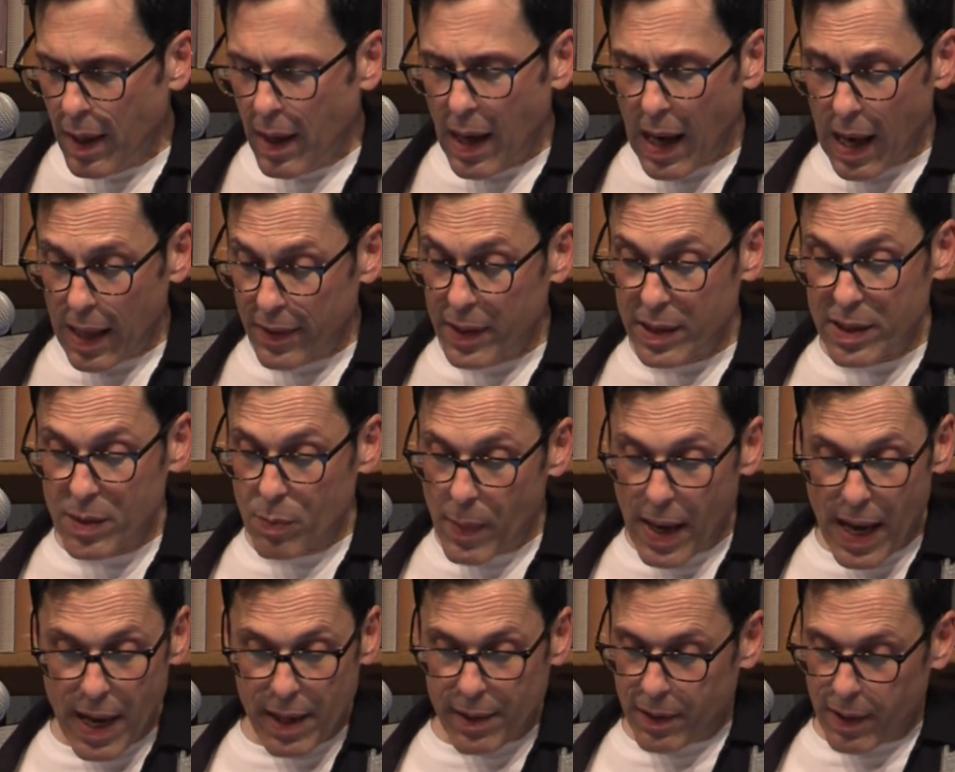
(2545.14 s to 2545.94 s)
And this
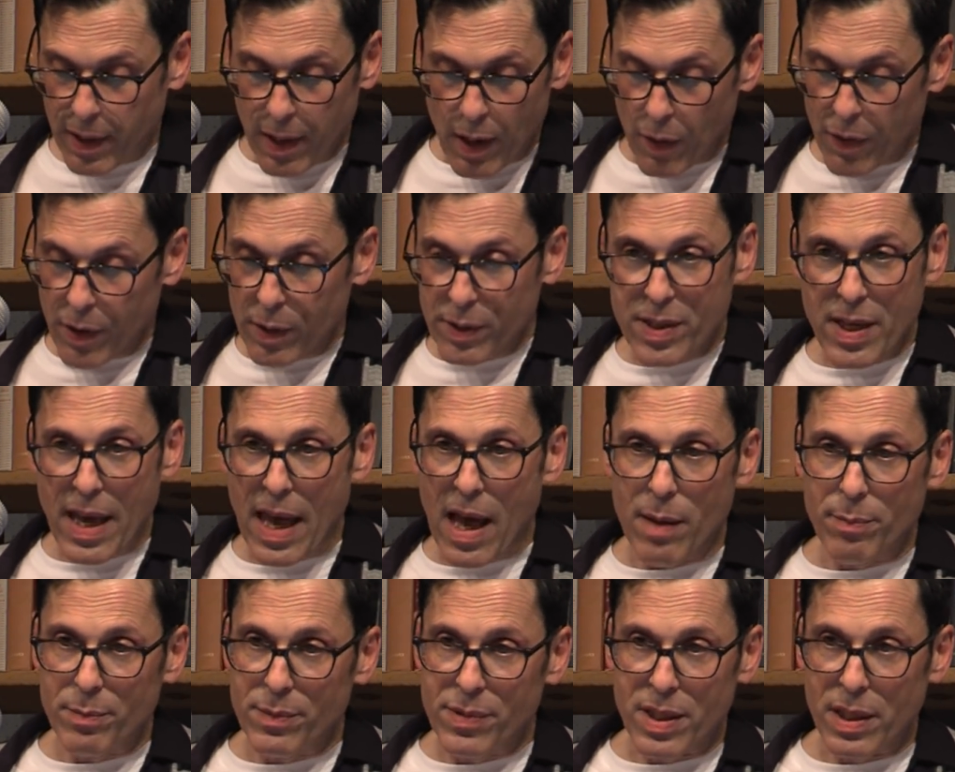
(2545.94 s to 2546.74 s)
made those
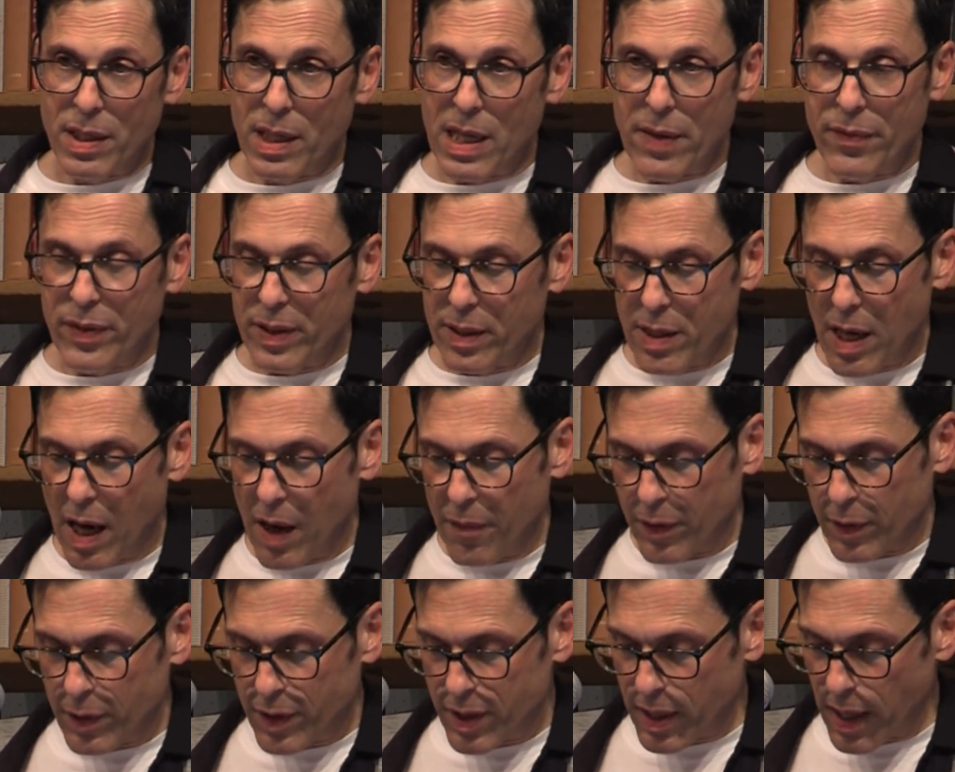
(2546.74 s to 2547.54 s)
albums an even
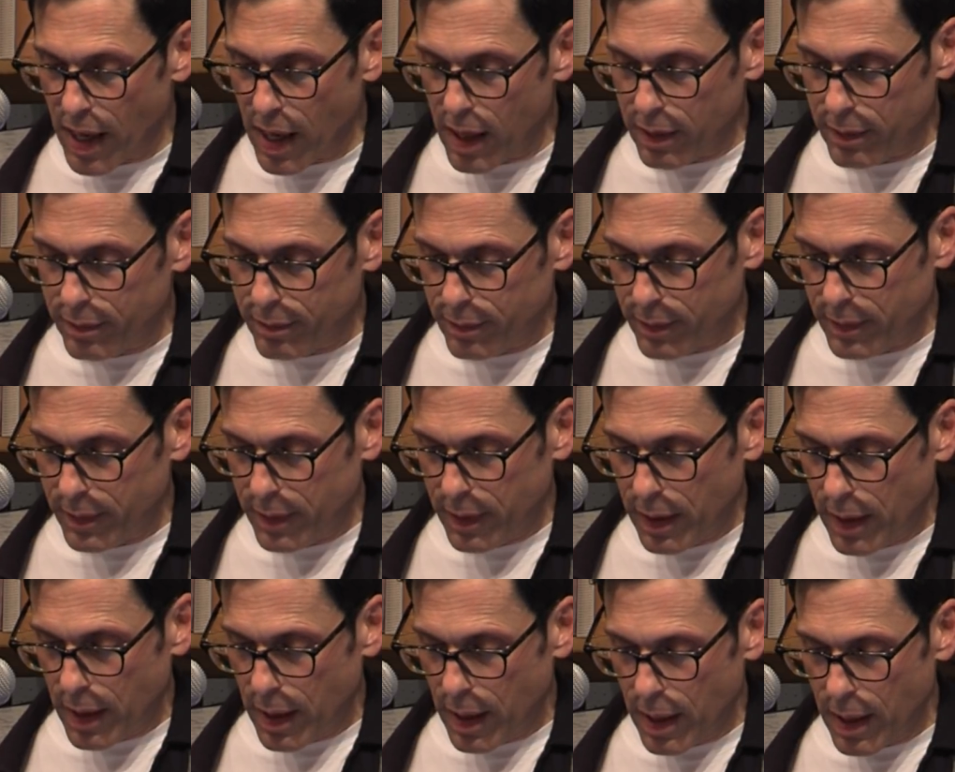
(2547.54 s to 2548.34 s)
tougher sell.
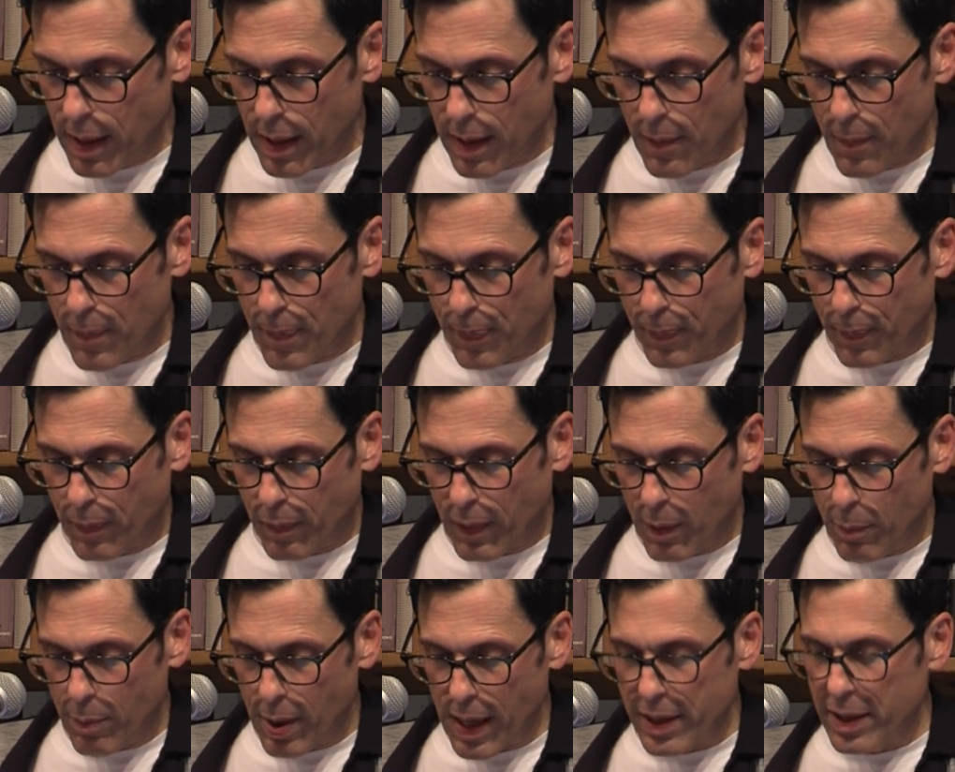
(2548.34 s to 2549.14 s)

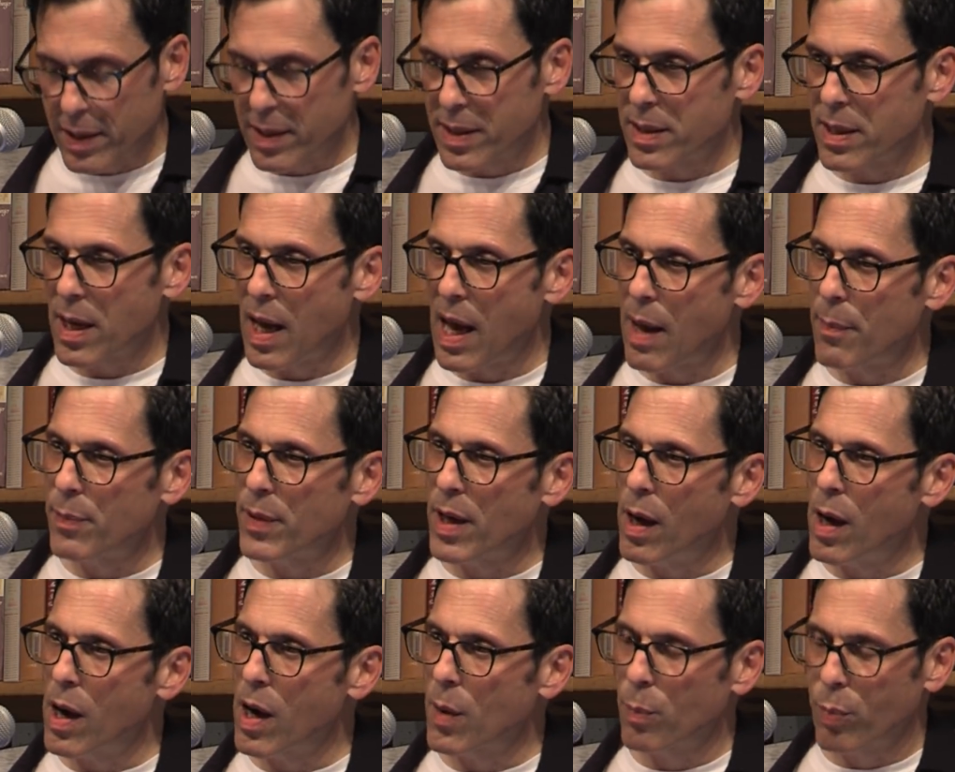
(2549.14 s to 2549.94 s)
By the time
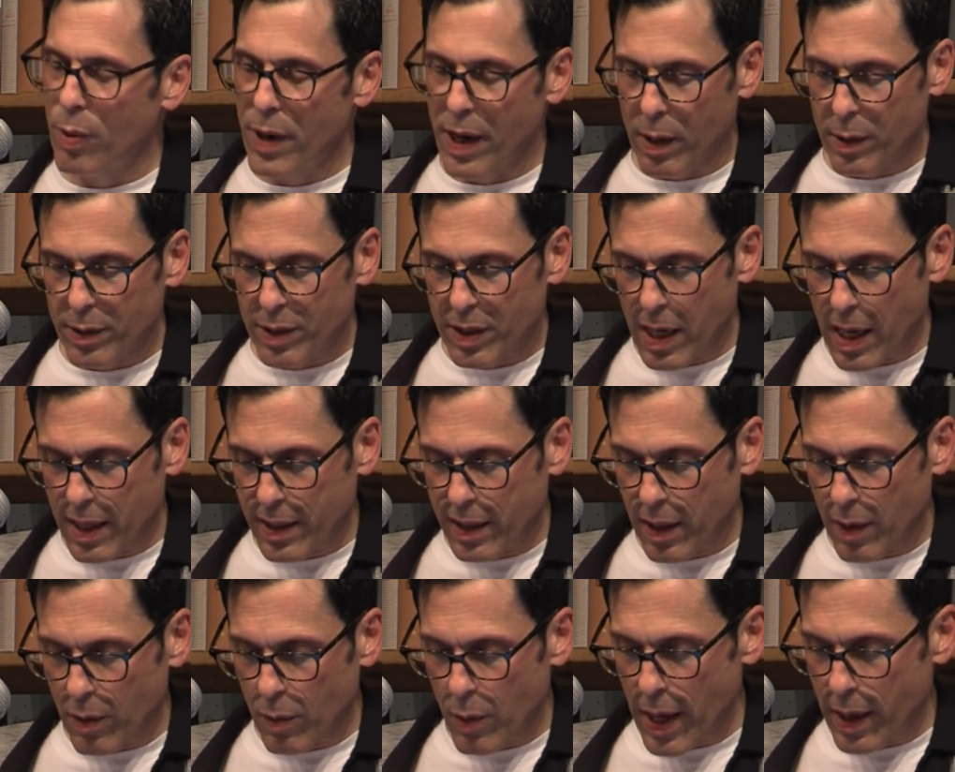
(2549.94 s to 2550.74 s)
the Heartbreakers got
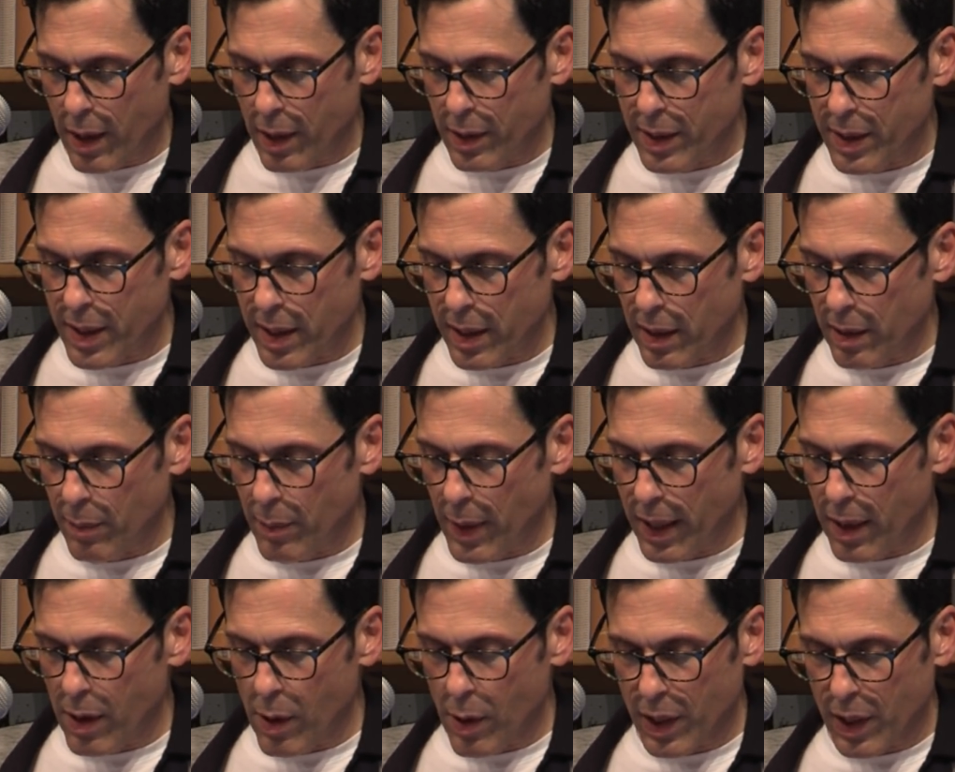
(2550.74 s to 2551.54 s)
their record deal
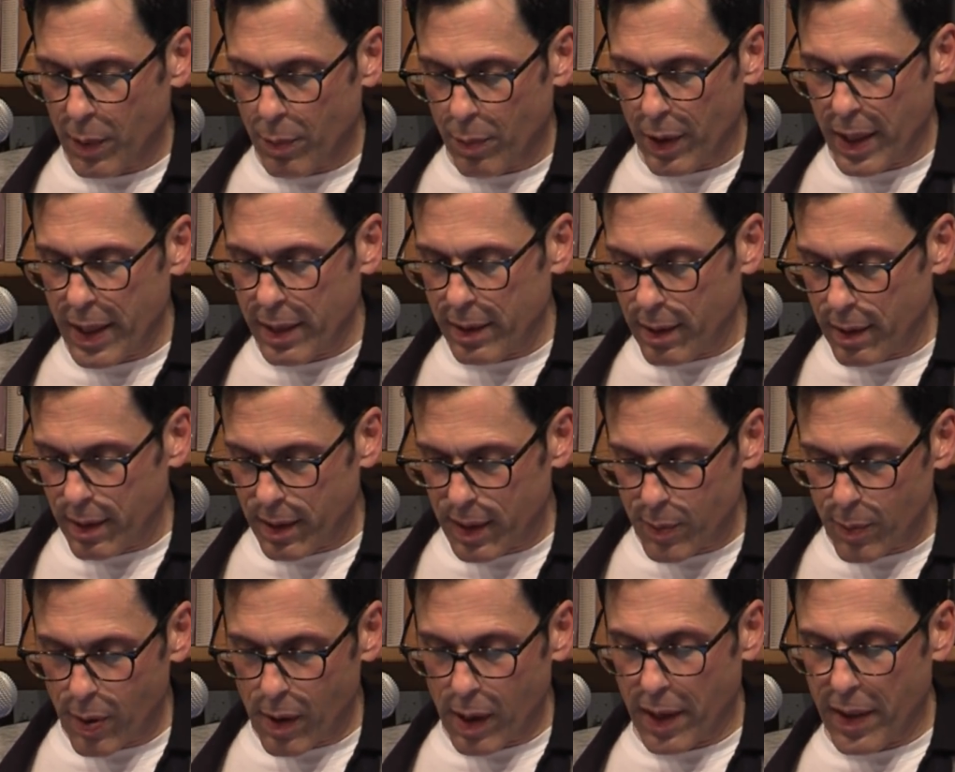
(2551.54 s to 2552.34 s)
by going to Britain
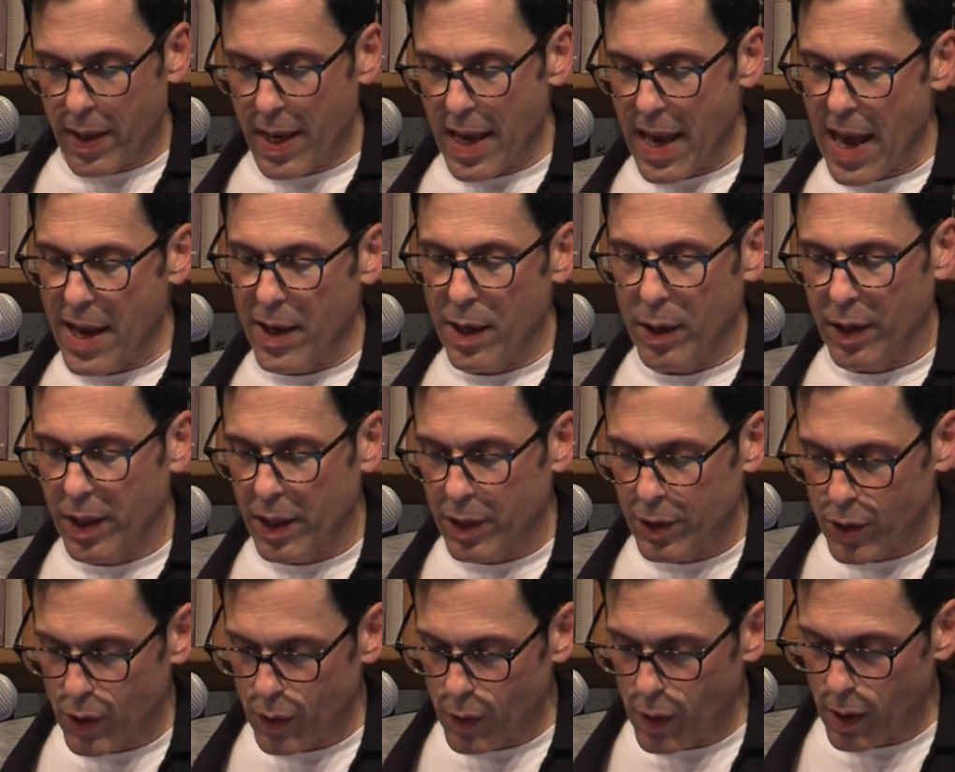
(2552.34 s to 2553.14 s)
as part of the
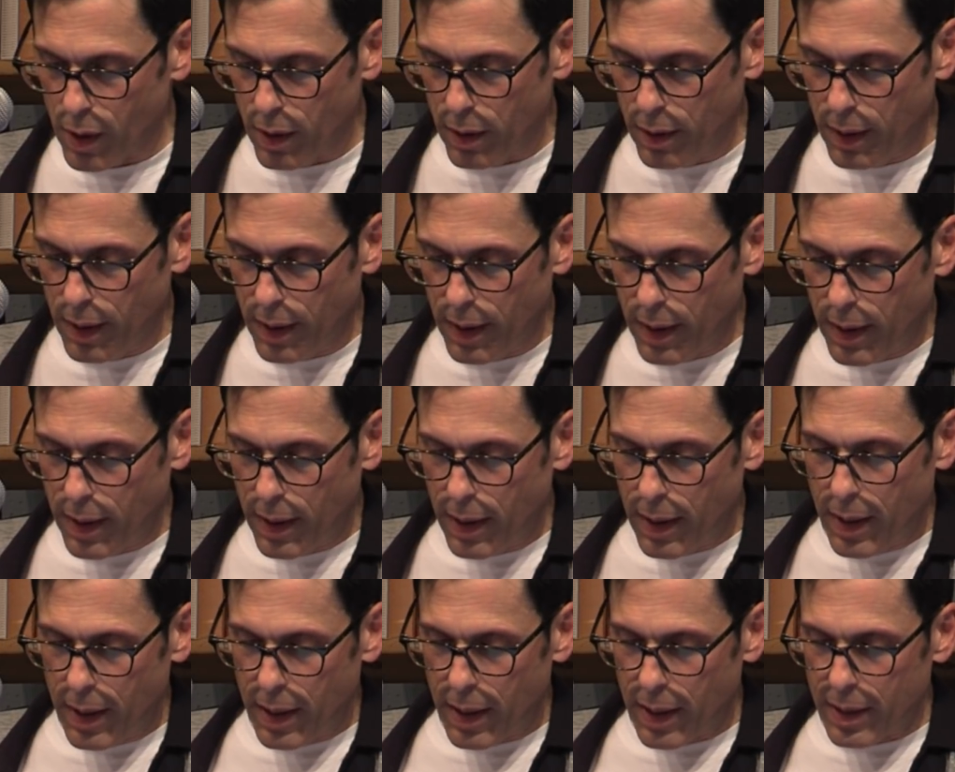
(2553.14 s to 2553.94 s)
Anarchy Tour
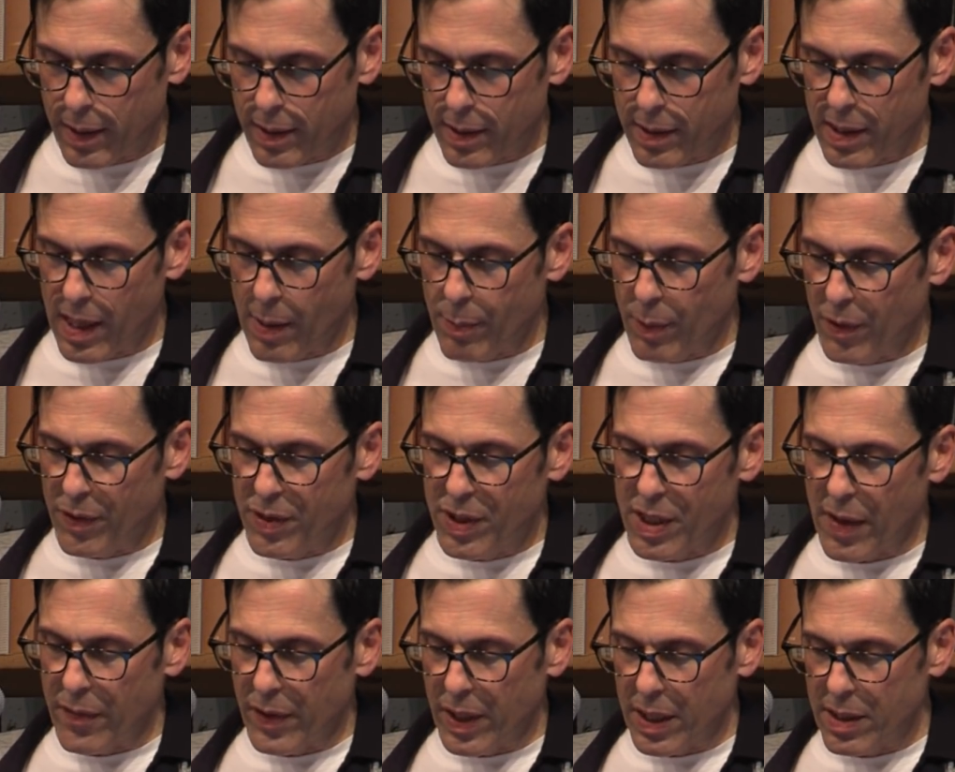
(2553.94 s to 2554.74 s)
in December of
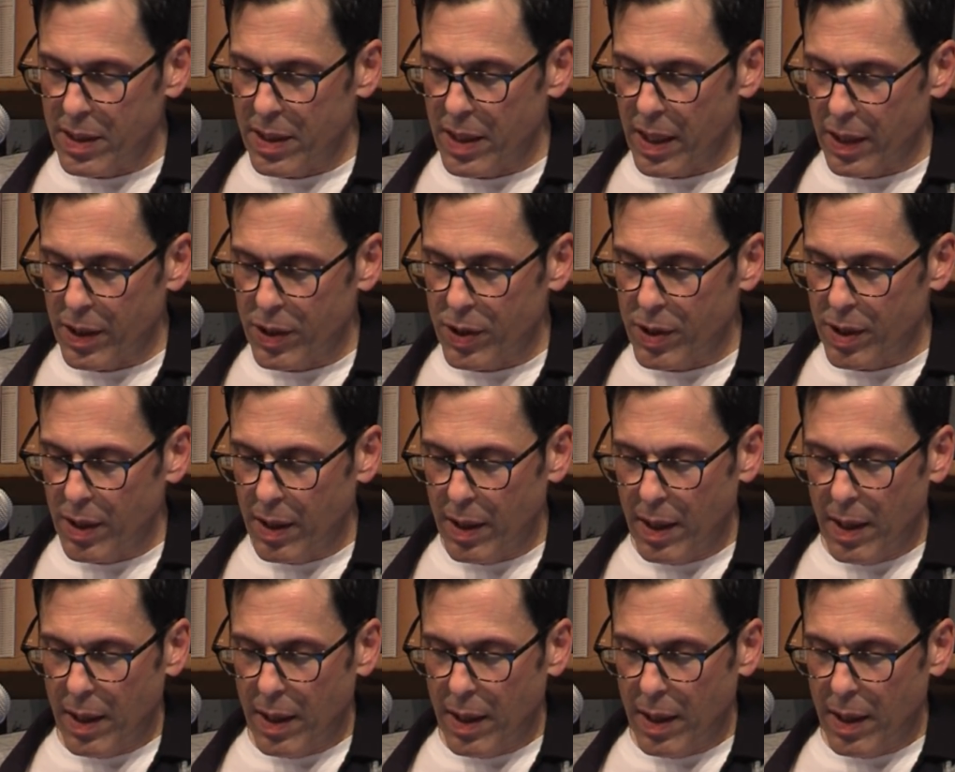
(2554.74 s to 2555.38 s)
'76,